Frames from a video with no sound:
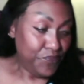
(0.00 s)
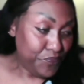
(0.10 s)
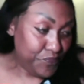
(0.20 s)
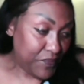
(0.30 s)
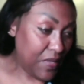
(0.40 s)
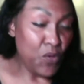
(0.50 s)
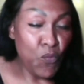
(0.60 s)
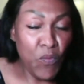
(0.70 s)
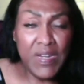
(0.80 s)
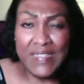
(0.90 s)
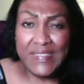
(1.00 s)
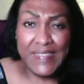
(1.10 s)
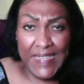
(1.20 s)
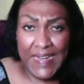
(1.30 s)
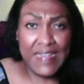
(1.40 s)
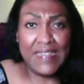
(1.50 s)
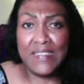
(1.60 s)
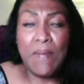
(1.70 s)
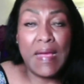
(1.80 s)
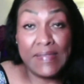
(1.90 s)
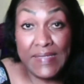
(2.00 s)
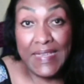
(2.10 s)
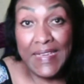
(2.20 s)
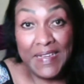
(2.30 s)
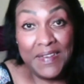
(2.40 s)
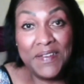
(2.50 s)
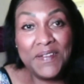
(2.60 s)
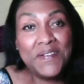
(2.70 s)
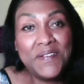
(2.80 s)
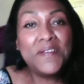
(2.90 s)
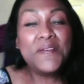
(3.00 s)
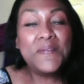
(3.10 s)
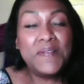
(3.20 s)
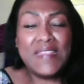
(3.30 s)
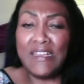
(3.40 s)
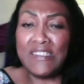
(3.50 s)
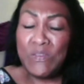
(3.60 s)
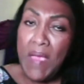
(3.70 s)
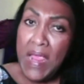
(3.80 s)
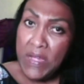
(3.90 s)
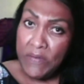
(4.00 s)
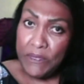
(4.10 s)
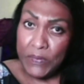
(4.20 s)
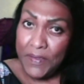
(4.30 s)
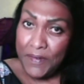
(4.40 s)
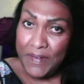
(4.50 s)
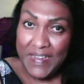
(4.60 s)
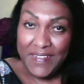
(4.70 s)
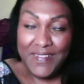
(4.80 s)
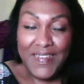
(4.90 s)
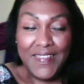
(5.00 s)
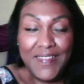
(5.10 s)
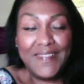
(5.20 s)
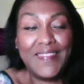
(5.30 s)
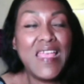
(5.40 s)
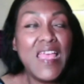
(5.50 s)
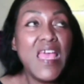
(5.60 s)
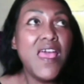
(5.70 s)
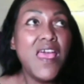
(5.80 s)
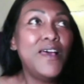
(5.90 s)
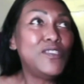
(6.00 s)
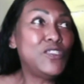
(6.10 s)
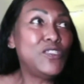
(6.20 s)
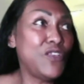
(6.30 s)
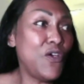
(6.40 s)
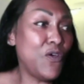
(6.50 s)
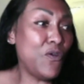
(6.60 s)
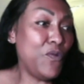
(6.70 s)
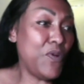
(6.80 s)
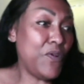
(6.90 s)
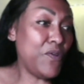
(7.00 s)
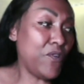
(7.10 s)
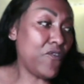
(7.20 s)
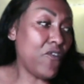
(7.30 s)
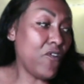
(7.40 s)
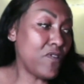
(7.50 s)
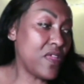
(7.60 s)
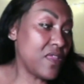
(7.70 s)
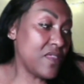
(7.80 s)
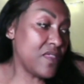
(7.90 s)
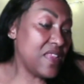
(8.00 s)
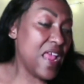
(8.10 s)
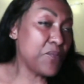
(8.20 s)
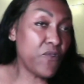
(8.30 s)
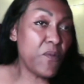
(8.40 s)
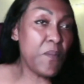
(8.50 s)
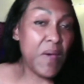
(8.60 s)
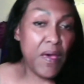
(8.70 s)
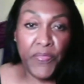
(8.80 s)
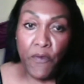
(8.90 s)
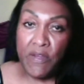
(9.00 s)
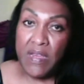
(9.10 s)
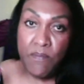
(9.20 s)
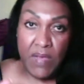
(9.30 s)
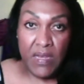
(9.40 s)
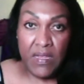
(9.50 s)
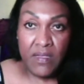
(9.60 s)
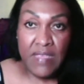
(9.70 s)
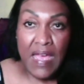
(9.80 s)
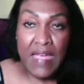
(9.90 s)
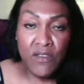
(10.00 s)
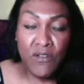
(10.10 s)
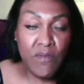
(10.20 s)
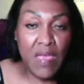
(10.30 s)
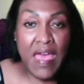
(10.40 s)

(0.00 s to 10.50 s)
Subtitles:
I don't want it sinking into my skin. Sounds painful, don't it? So, oh, then after about 30 minutes, I do that.